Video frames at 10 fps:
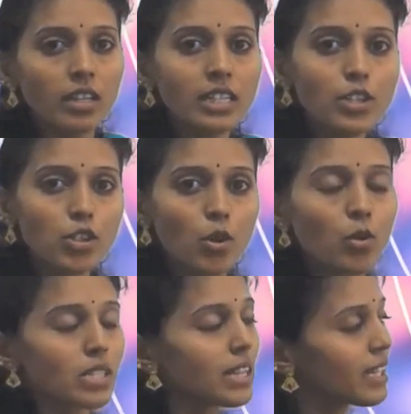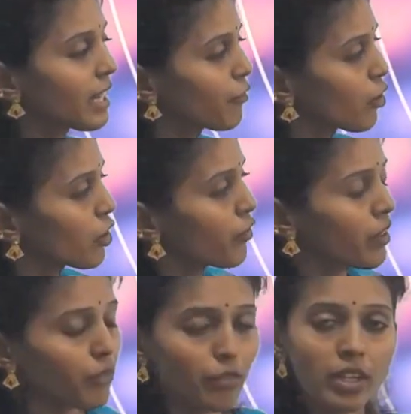it shows 3/4 of
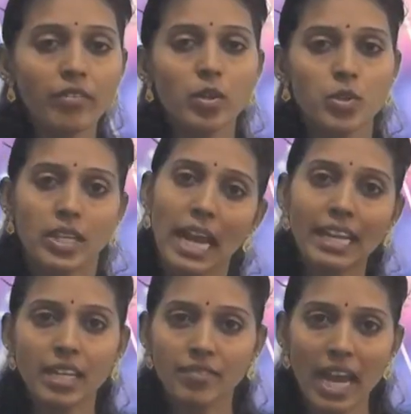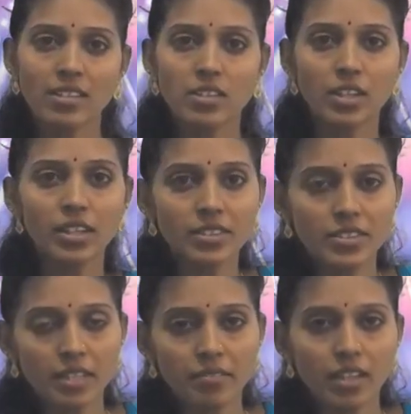a revolution. I give the answer here
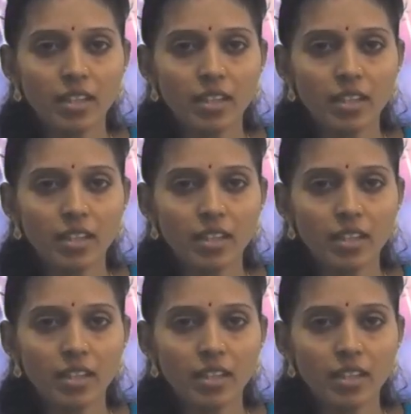itself.